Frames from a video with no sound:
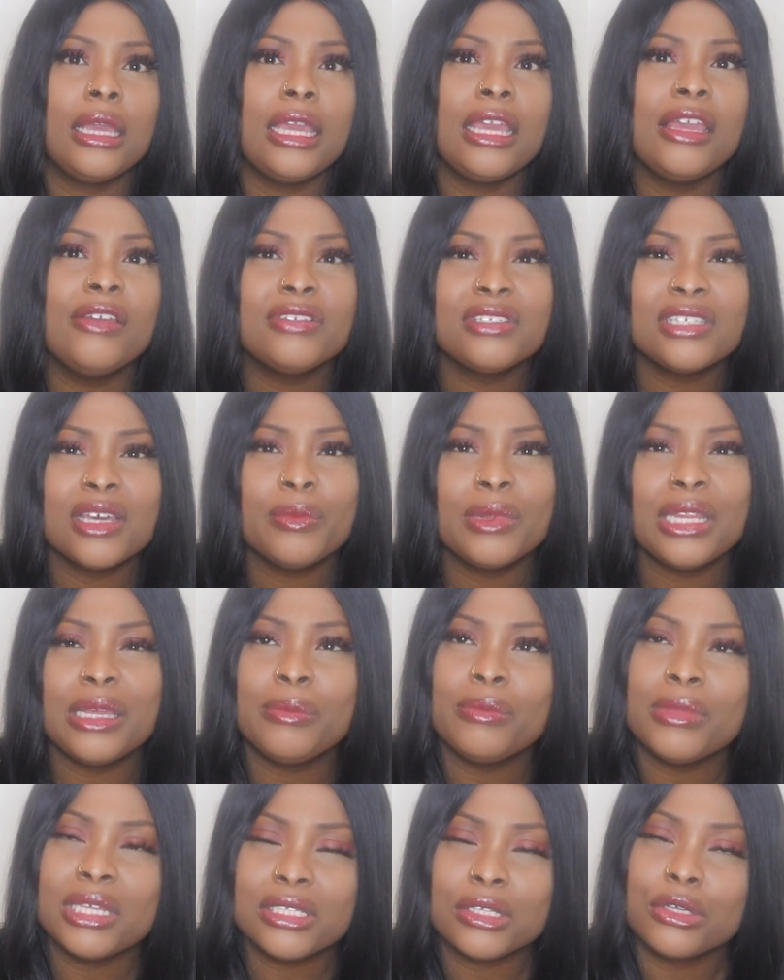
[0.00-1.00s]
if somebody
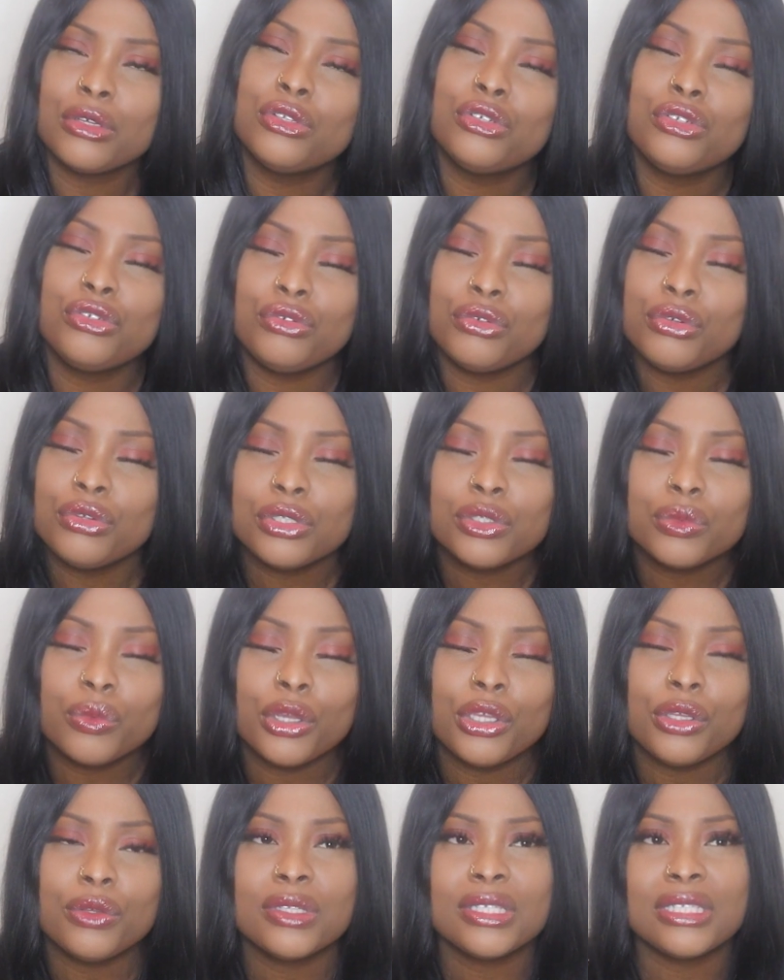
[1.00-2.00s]
misconstrues
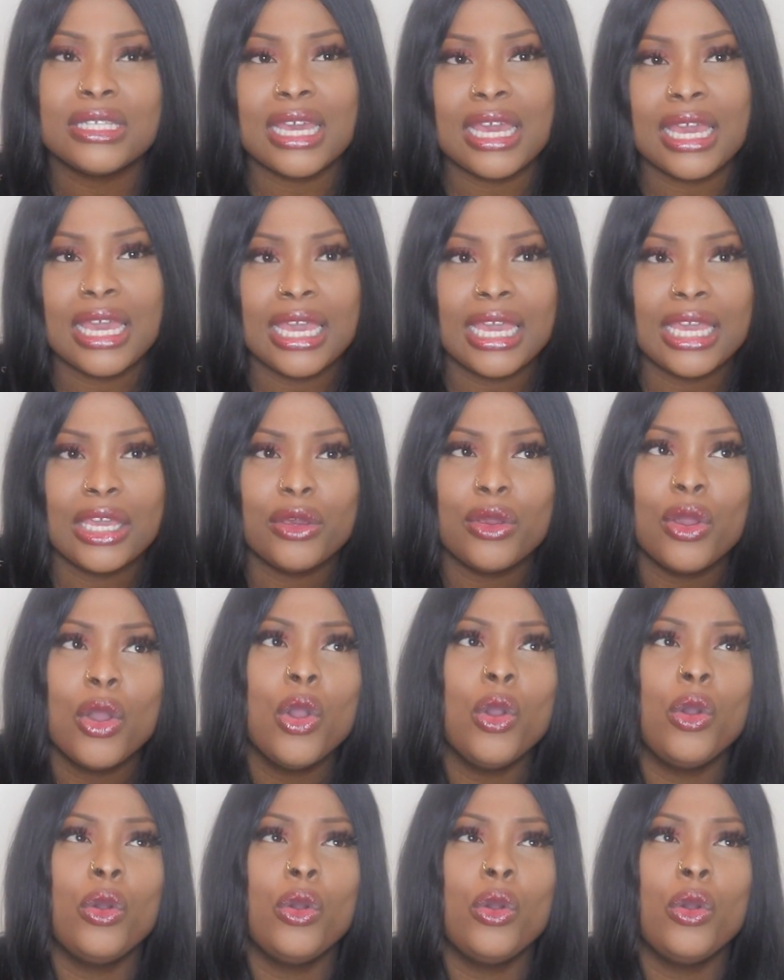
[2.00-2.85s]
what you say,